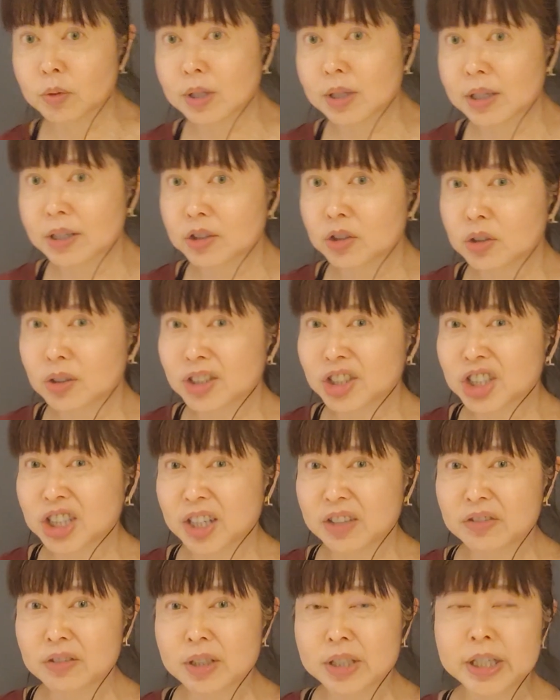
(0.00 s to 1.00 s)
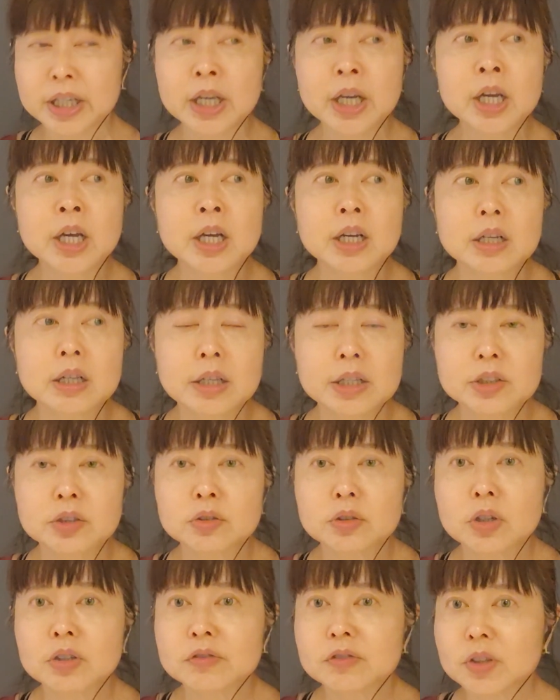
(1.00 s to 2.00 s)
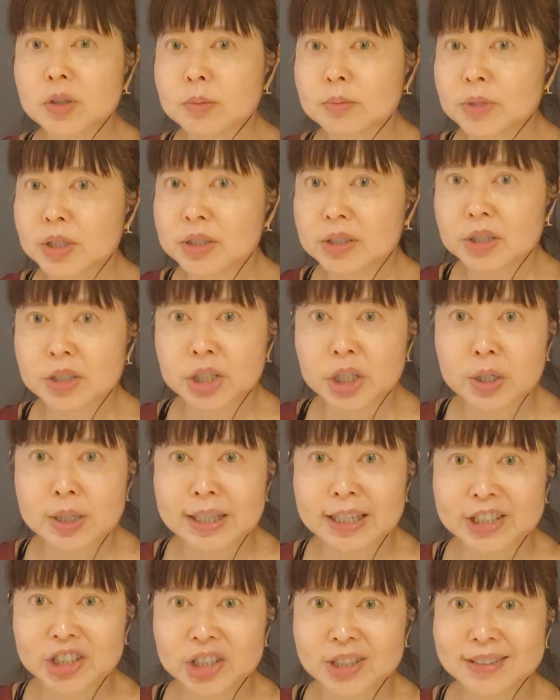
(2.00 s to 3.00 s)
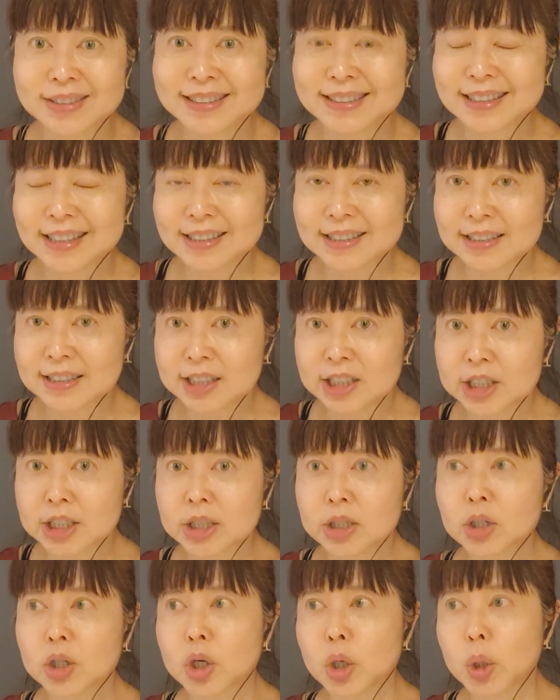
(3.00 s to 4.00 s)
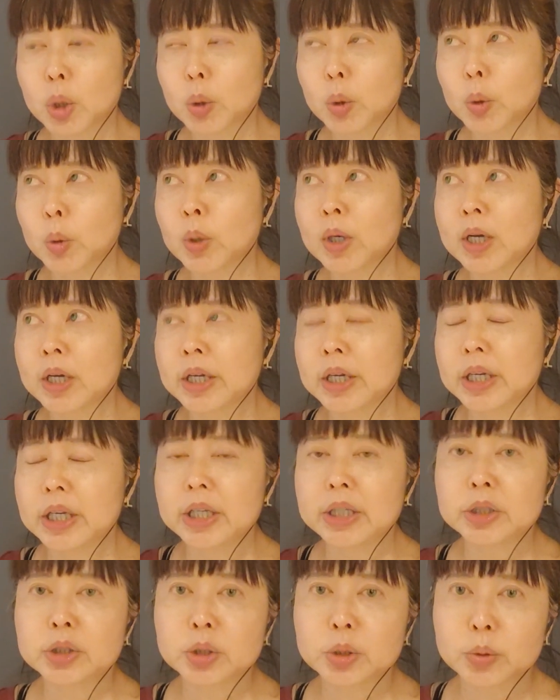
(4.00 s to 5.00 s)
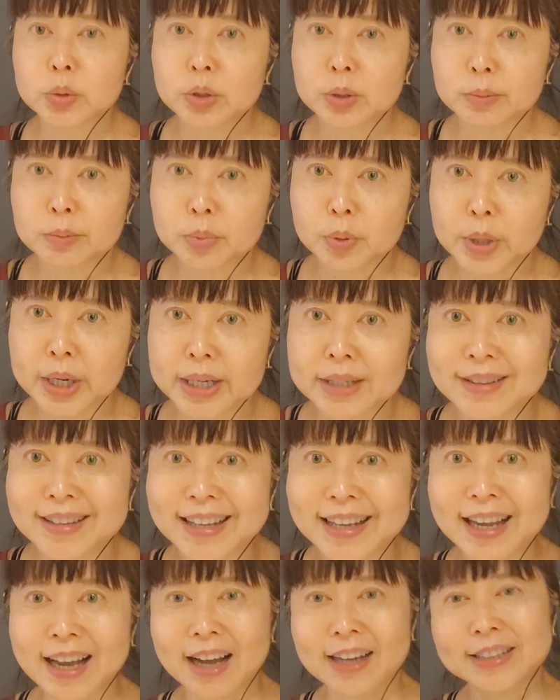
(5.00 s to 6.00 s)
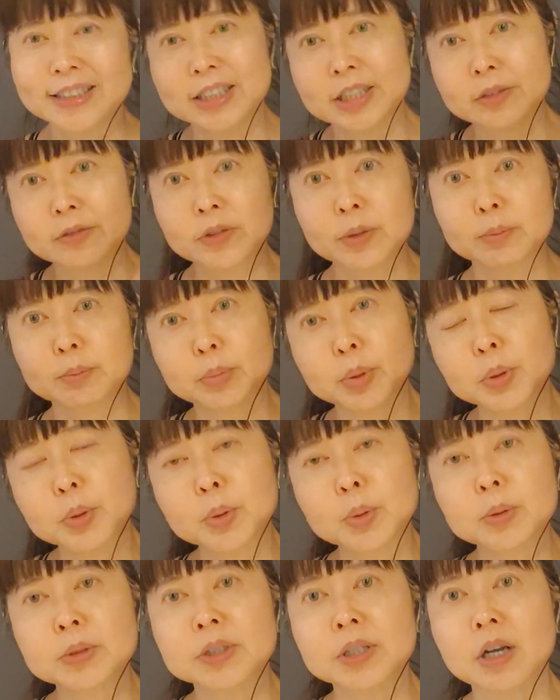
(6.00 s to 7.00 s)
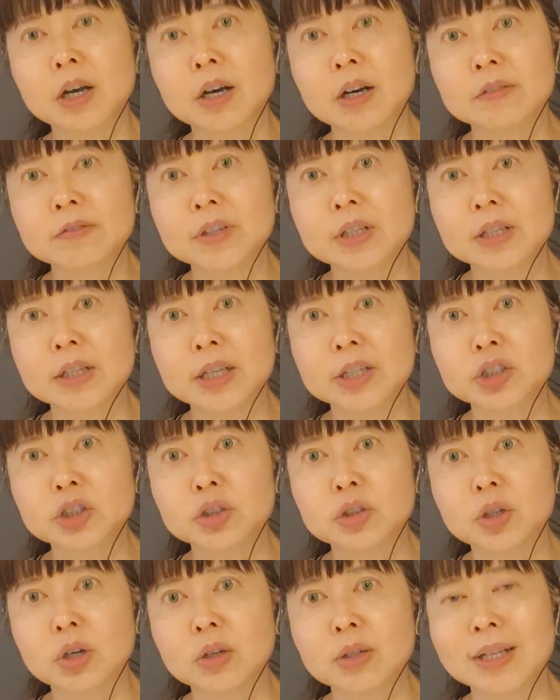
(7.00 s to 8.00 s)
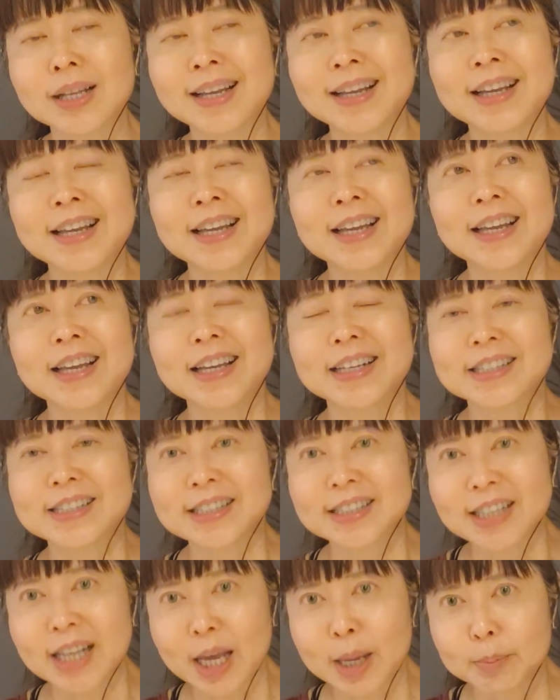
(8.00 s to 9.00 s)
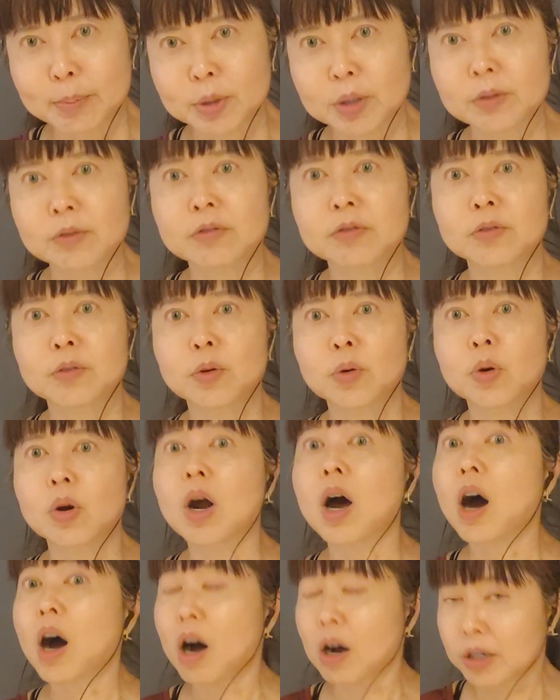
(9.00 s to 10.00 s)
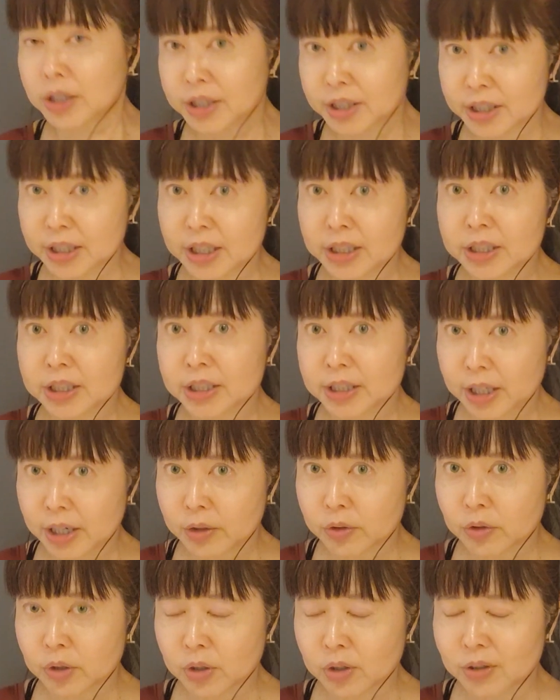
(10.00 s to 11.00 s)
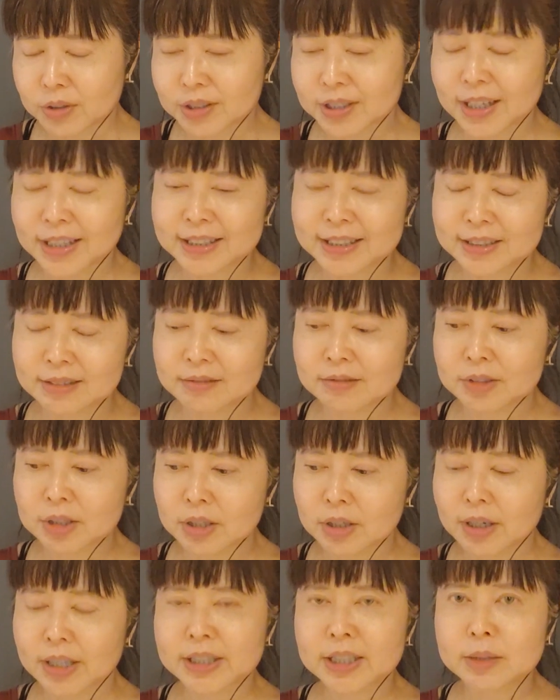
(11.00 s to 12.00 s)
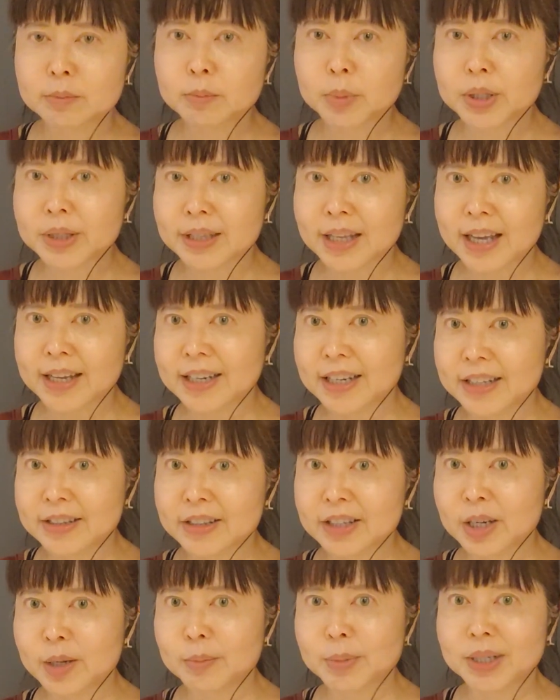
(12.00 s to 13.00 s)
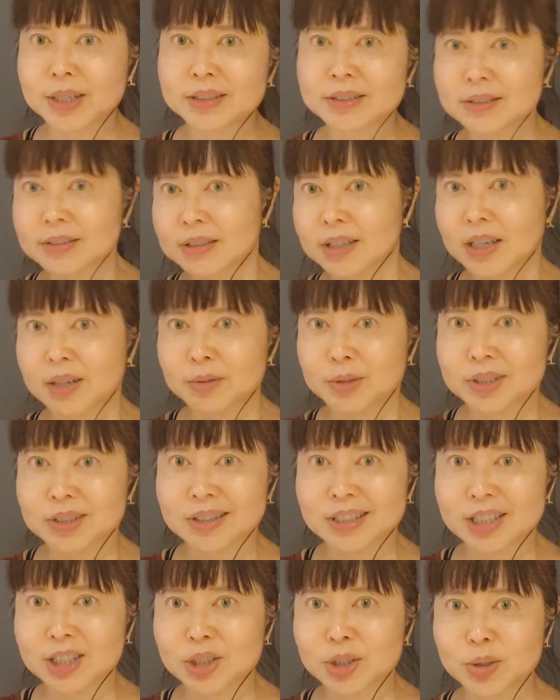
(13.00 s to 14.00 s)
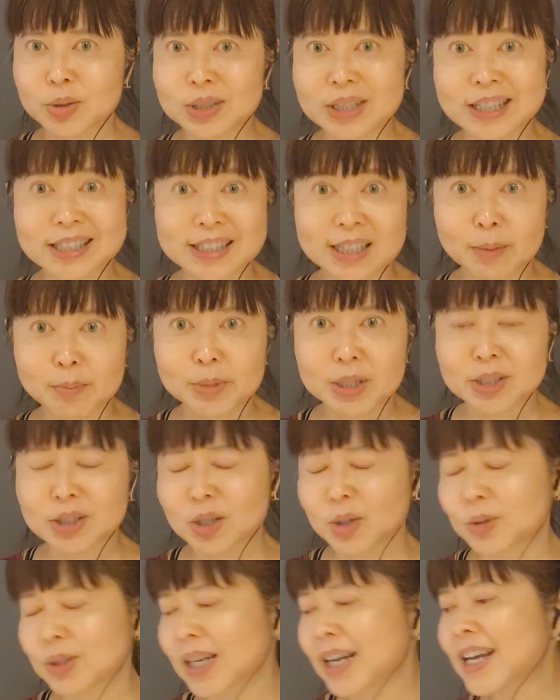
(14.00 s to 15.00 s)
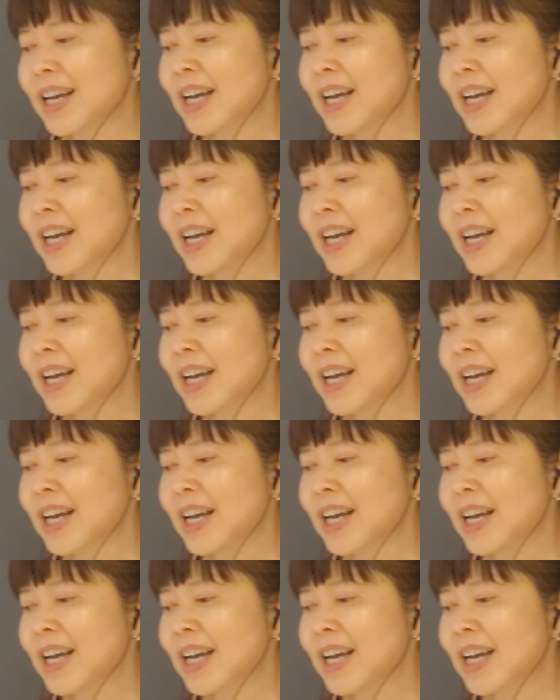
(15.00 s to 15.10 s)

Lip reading: cholesterol, and generally cholesterol from the circulation doesn't go into the brain. They are different pools of cholesterol, except for oxysterols. I didn't put that in there because I was going to do this episode.